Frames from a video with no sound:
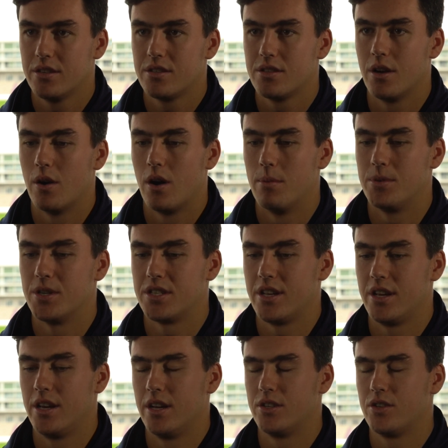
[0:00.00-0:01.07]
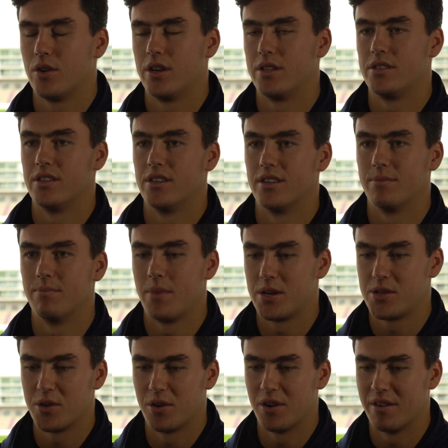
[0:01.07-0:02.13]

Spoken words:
so I'm just here trying to make sure